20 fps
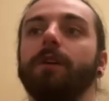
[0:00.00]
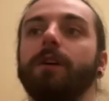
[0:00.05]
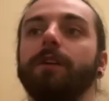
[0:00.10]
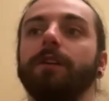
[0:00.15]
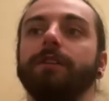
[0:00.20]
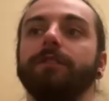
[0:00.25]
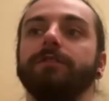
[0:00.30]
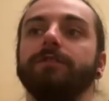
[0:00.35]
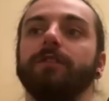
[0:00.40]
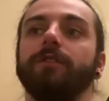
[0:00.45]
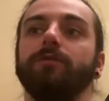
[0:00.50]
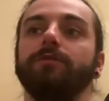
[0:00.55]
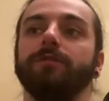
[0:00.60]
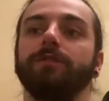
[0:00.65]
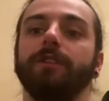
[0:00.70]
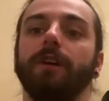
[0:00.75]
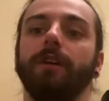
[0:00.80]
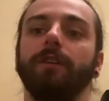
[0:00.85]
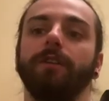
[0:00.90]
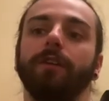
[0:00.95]
and he's now
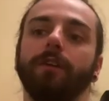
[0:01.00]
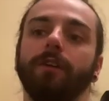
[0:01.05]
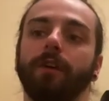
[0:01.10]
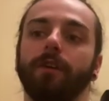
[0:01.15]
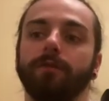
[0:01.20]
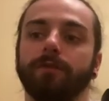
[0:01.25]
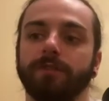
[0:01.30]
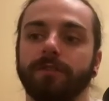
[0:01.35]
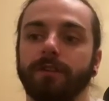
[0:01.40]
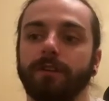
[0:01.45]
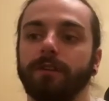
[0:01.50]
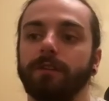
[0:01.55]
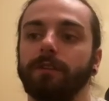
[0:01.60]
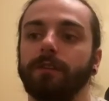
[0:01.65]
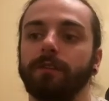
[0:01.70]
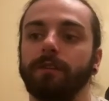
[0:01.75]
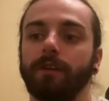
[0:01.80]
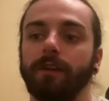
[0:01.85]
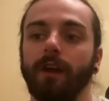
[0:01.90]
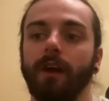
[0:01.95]
standing outside
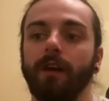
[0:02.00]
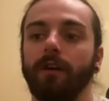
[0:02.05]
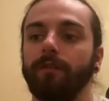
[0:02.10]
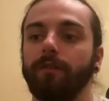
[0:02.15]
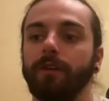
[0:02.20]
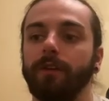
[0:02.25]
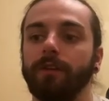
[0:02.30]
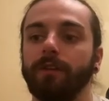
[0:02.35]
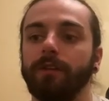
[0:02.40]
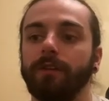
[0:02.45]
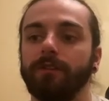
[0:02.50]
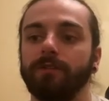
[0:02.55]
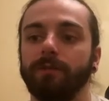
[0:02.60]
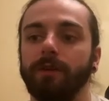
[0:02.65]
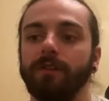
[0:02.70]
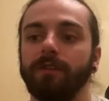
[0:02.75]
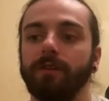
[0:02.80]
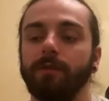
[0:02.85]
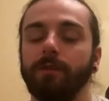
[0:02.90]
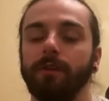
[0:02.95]
the cafe that he's
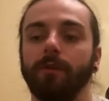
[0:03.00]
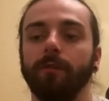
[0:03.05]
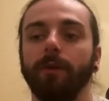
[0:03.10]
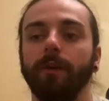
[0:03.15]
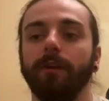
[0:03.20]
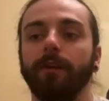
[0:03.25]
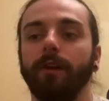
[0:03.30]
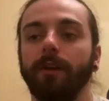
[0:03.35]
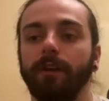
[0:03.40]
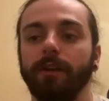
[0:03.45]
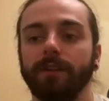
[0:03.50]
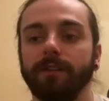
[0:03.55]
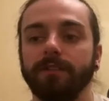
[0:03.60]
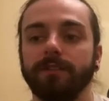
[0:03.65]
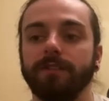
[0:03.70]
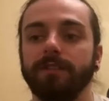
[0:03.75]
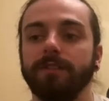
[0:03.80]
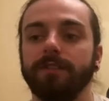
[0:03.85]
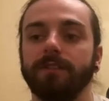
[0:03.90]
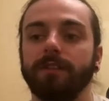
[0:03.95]
meant to meet him in, and he can
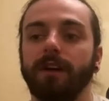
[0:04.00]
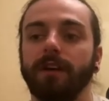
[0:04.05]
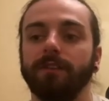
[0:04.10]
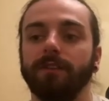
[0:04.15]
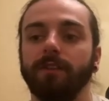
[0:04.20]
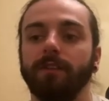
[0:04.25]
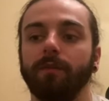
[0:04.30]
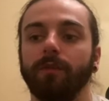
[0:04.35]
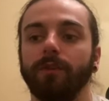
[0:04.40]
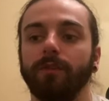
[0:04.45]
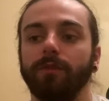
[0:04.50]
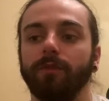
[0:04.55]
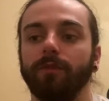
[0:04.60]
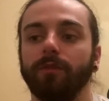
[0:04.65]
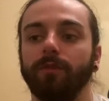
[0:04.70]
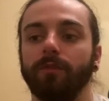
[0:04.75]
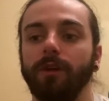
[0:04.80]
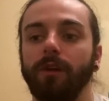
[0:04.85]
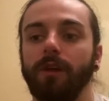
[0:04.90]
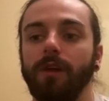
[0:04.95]
see his dad in the
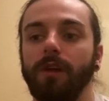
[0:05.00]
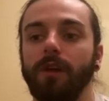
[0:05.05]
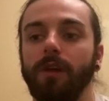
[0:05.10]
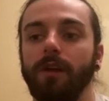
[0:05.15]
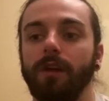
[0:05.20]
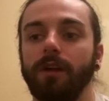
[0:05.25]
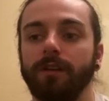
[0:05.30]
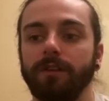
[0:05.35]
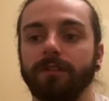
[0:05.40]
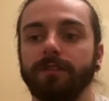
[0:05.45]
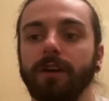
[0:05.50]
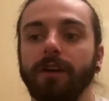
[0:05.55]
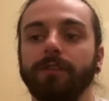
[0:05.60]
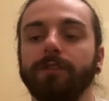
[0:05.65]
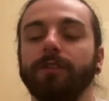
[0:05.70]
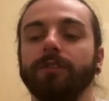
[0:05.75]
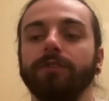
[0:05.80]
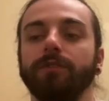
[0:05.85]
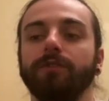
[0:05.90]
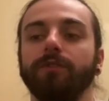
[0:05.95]
window, and his dad
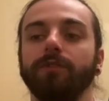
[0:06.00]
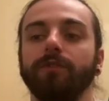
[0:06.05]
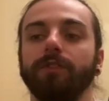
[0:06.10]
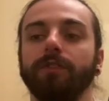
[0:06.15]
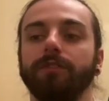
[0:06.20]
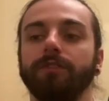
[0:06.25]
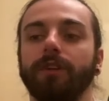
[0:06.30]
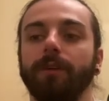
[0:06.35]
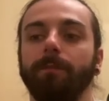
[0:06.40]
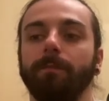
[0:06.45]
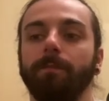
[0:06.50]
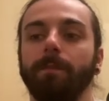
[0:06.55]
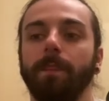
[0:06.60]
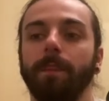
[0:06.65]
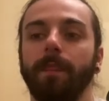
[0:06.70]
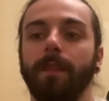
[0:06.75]
doesn't know that it's him.